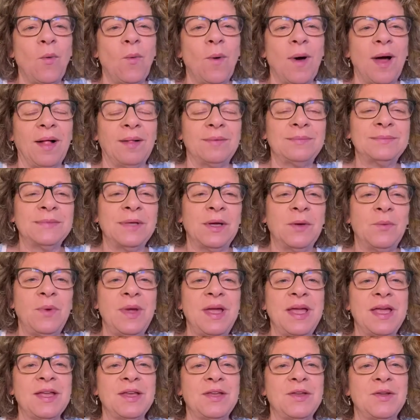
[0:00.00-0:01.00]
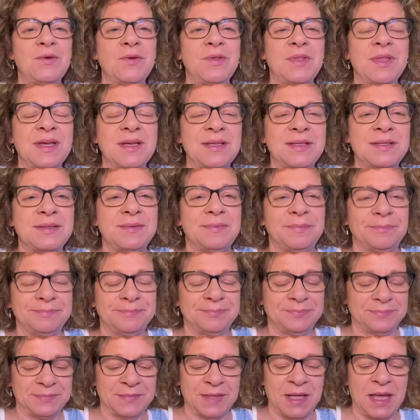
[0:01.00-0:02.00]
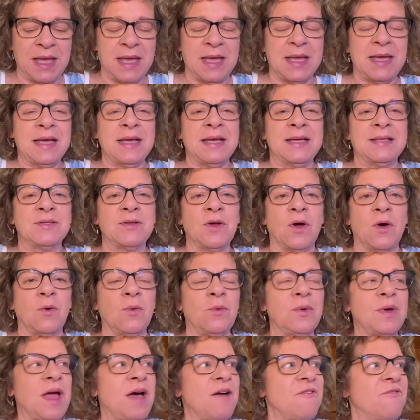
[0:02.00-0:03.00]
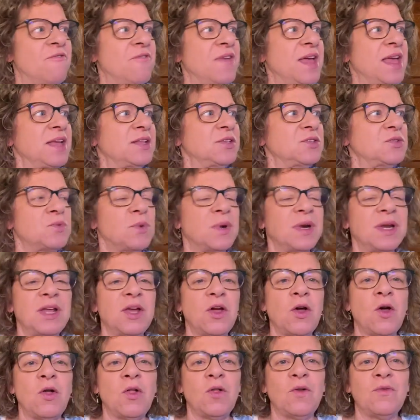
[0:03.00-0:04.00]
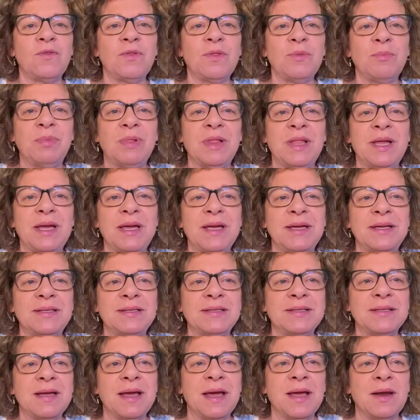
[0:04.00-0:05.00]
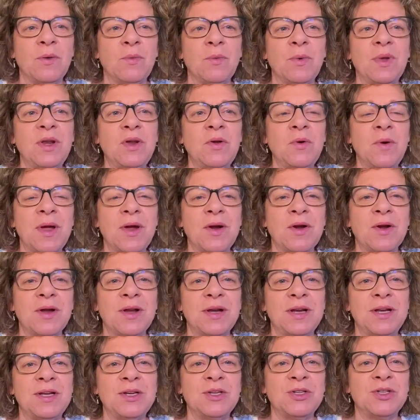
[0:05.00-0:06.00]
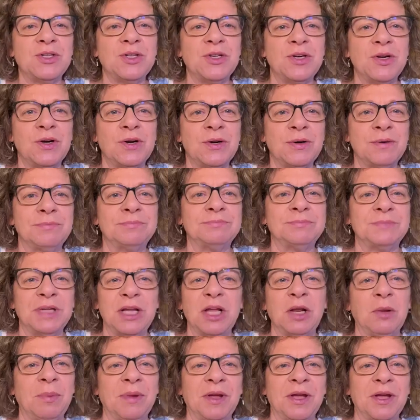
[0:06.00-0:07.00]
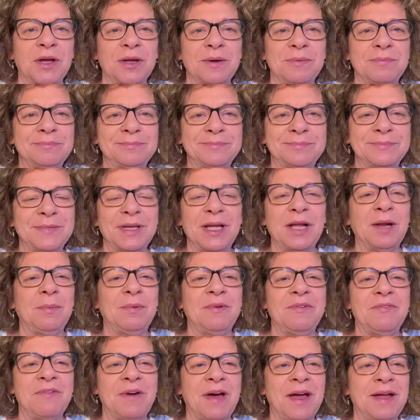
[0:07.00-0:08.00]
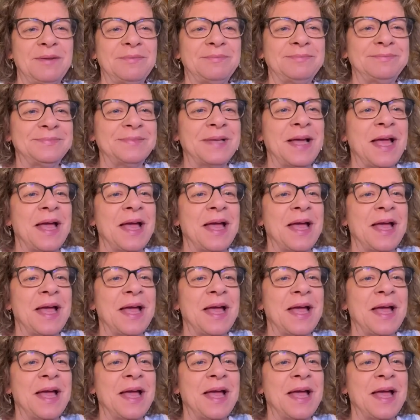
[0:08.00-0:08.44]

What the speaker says: Oh well, we can do this. So, got fans running all over the place, got a window air conditioner. It'll be good. It'll be fine.